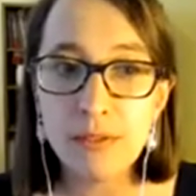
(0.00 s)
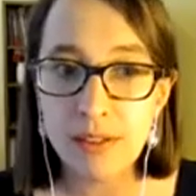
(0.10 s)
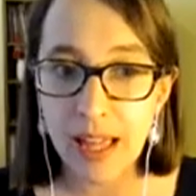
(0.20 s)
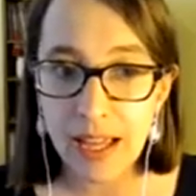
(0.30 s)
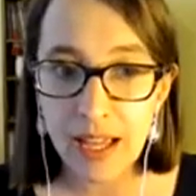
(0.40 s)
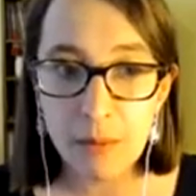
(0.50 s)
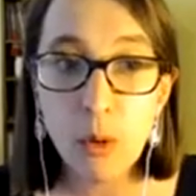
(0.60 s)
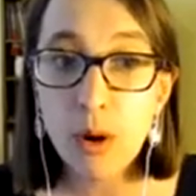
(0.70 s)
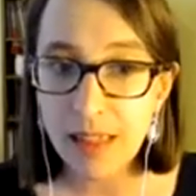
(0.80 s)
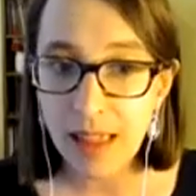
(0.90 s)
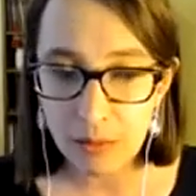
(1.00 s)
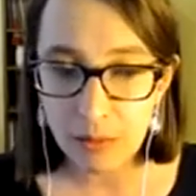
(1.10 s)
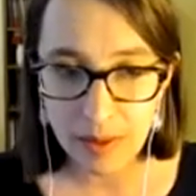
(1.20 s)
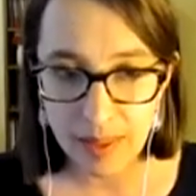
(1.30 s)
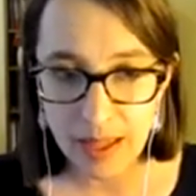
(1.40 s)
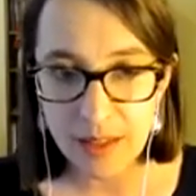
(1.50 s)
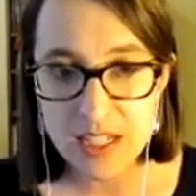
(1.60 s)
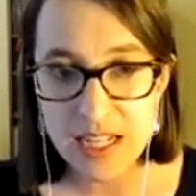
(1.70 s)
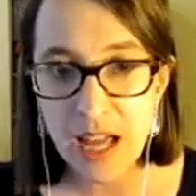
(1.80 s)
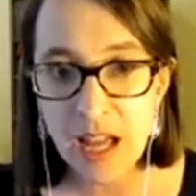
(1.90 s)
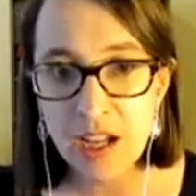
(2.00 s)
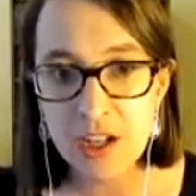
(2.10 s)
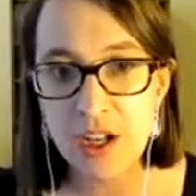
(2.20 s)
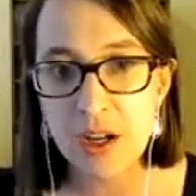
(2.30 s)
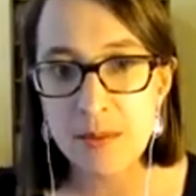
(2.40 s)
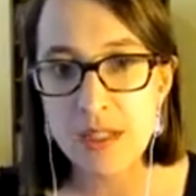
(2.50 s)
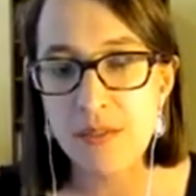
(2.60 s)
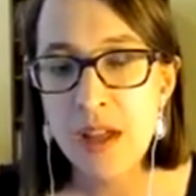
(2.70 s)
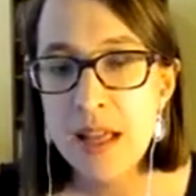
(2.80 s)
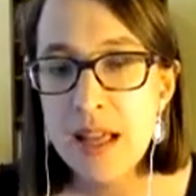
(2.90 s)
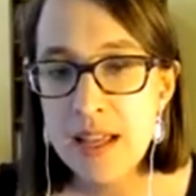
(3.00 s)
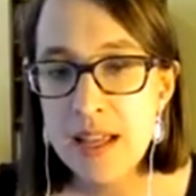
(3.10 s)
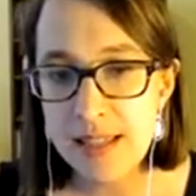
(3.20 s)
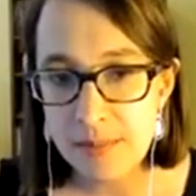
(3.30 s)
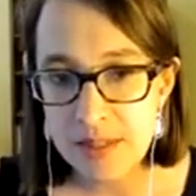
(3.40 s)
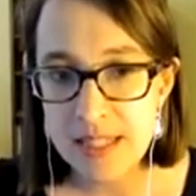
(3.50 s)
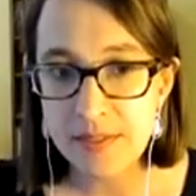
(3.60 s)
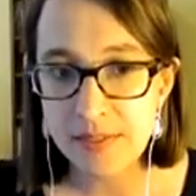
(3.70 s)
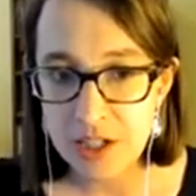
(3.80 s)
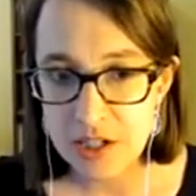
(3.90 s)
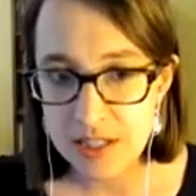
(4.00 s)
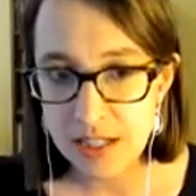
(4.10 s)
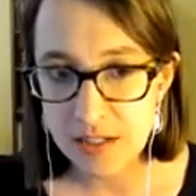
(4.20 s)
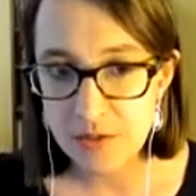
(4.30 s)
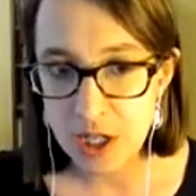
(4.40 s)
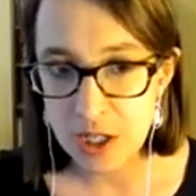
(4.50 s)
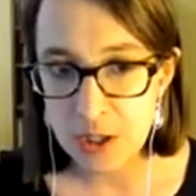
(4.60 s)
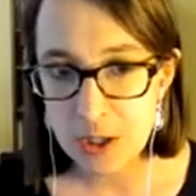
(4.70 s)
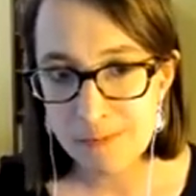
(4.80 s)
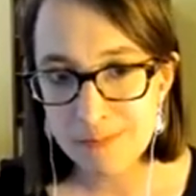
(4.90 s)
like more like what we think of today in terms of substantive legislative change.